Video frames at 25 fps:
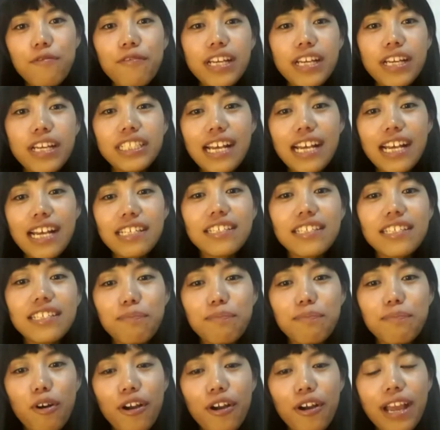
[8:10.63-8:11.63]
just a
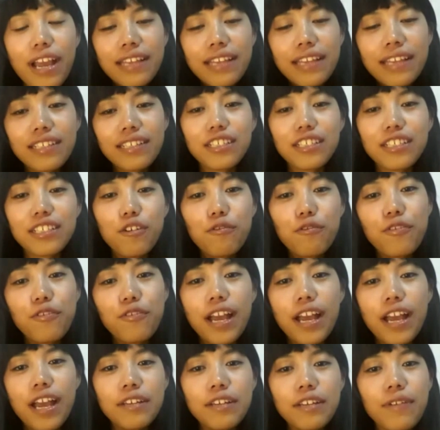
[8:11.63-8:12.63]
boy and a
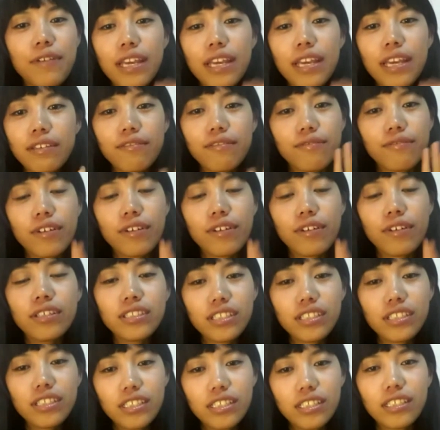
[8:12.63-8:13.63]
girlfriend, we want
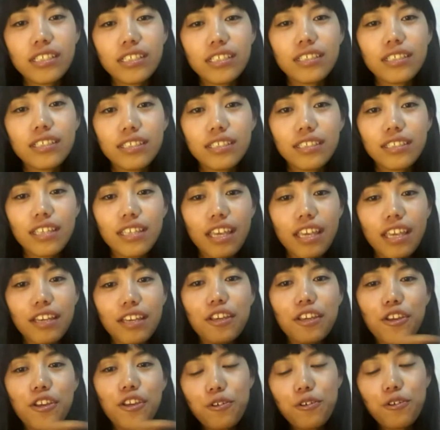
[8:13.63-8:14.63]
to take
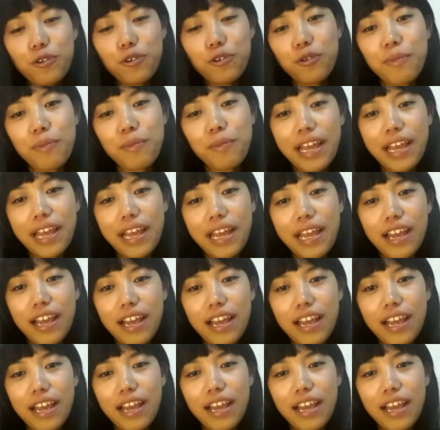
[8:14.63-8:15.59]
you go back home.